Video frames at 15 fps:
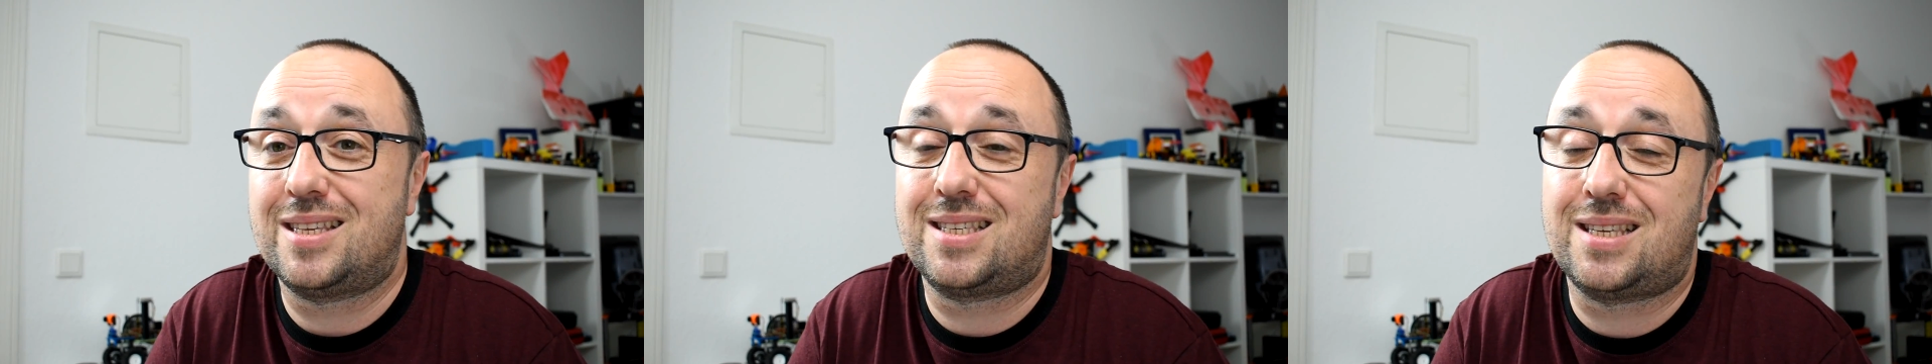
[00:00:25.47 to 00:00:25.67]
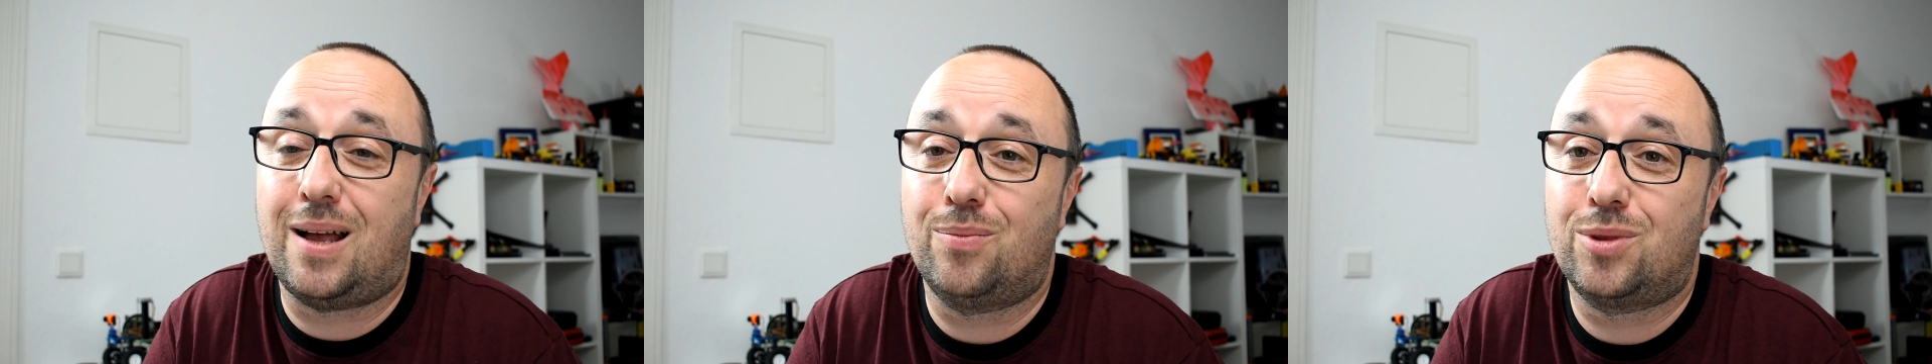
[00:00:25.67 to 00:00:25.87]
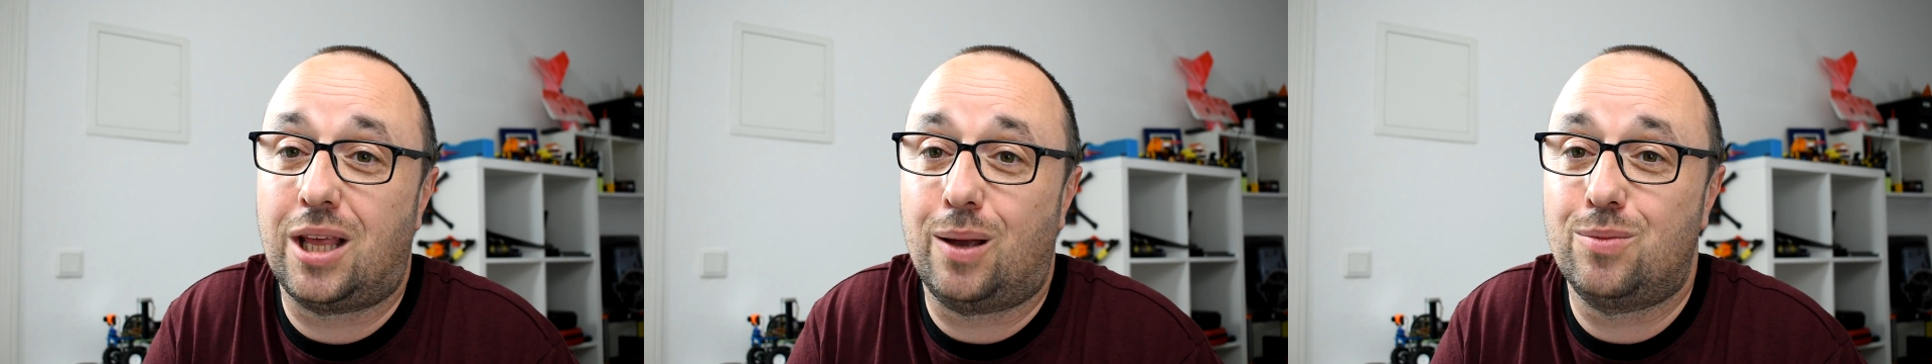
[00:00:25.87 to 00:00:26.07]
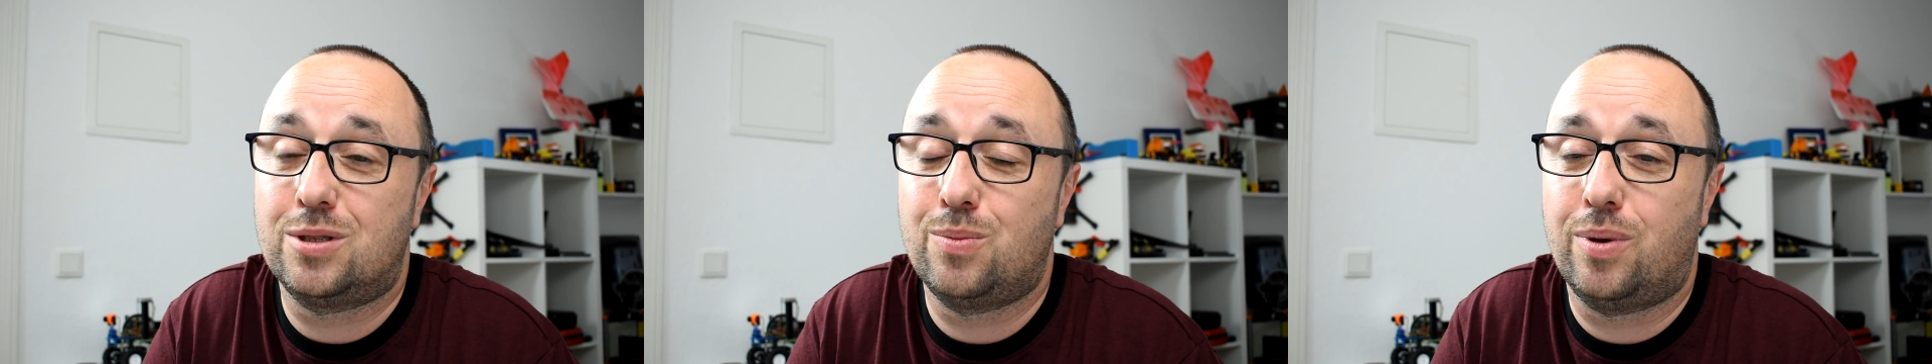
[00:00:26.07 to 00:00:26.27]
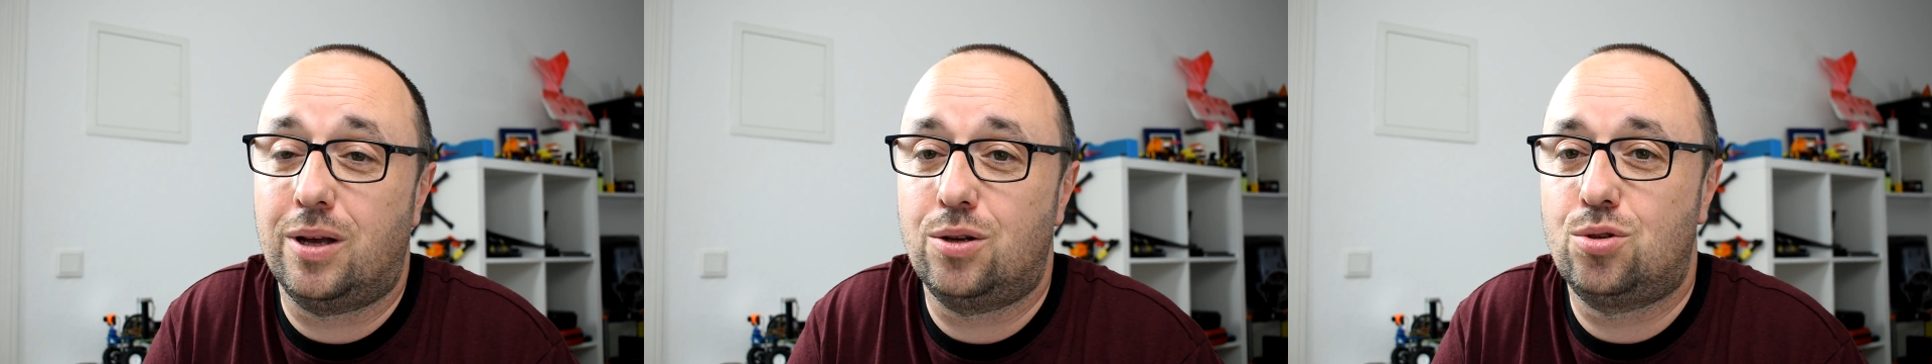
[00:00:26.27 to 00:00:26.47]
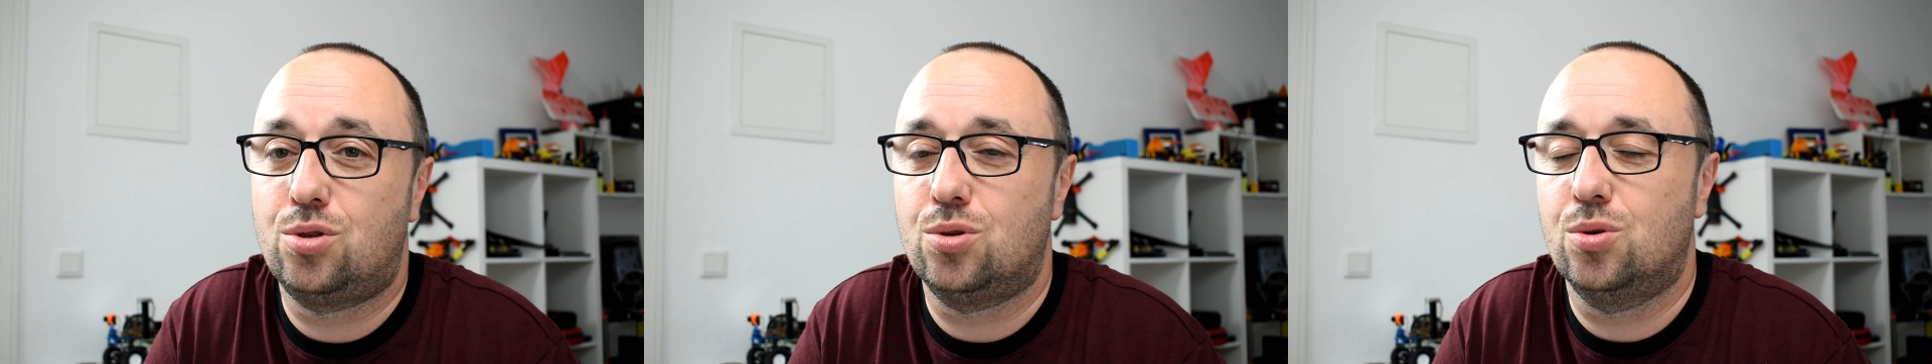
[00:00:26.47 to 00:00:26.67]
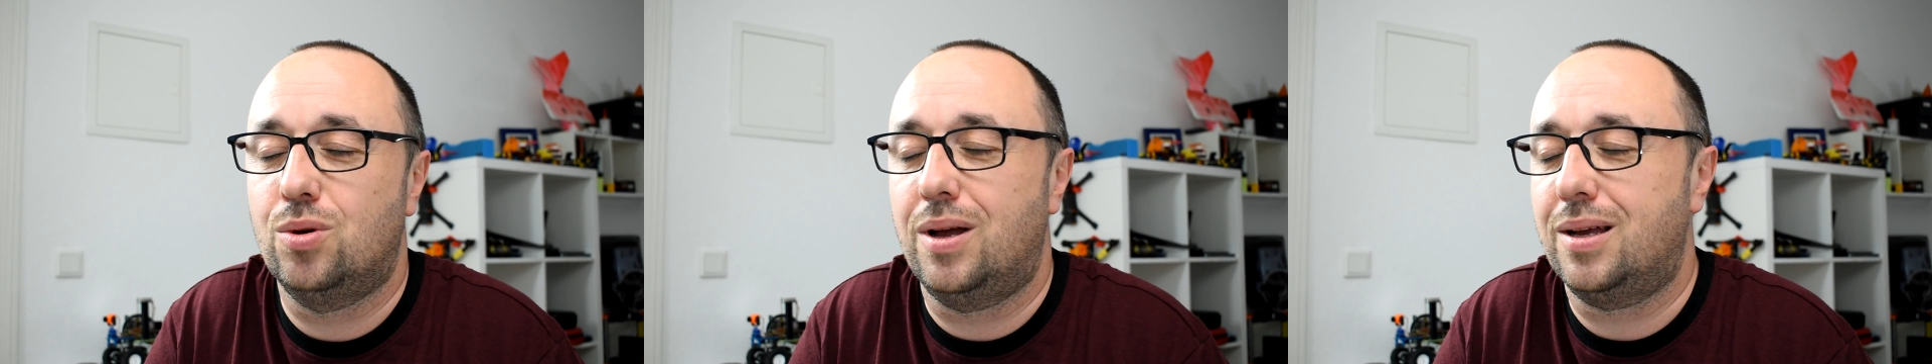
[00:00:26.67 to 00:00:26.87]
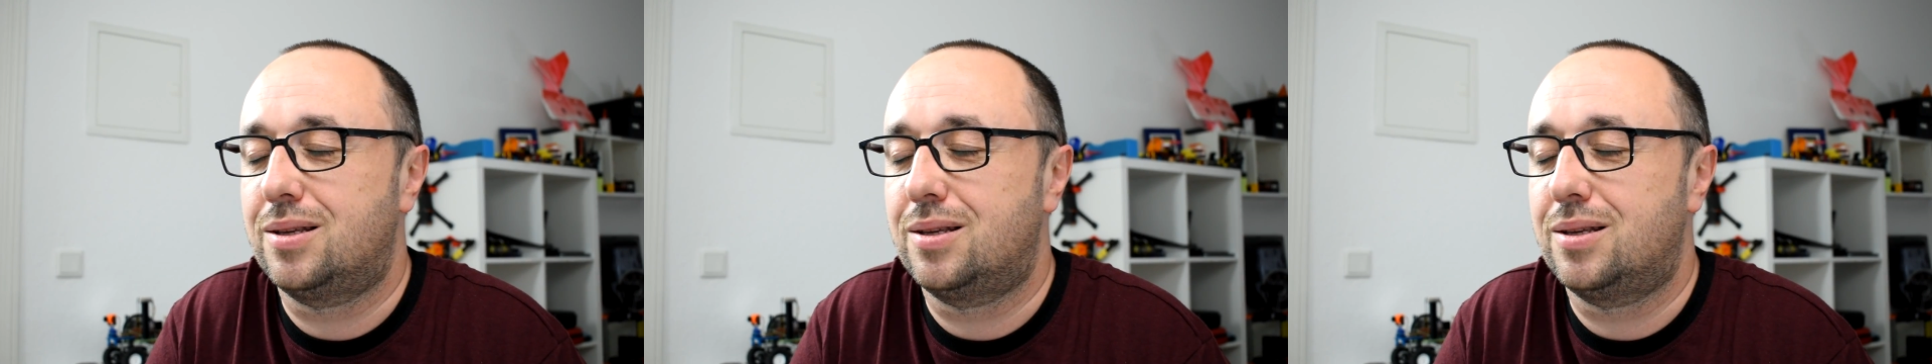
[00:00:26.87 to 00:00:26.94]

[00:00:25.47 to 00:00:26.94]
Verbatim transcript: sometimes by two.